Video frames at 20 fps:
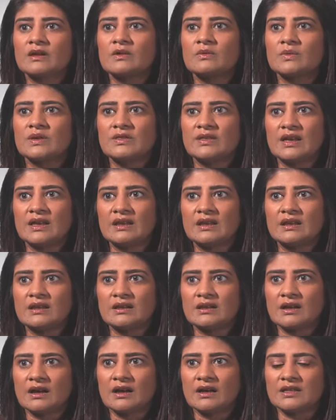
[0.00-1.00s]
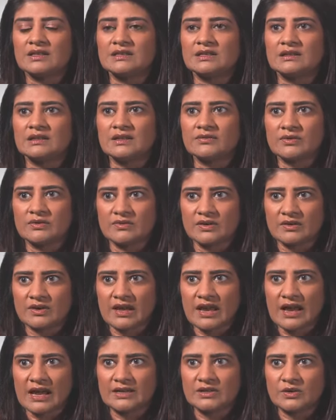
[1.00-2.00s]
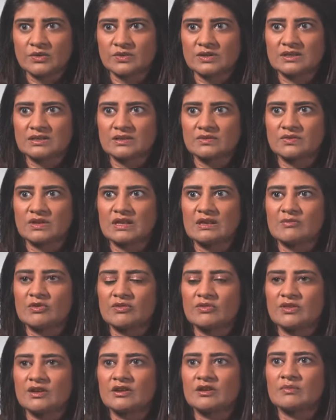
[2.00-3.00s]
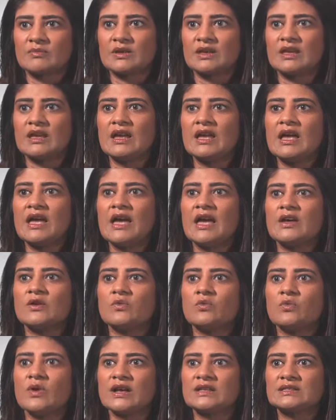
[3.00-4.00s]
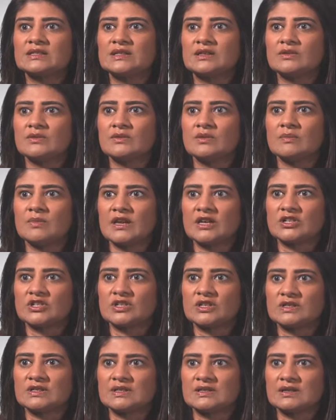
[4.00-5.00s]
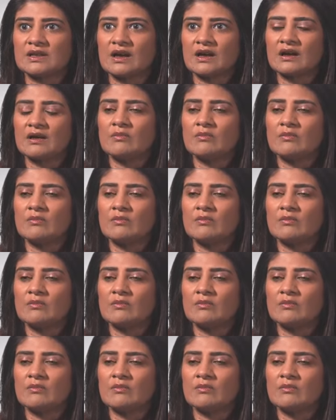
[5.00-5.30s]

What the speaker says: We then deliver very high doses of chemotherapy and rescue the patient's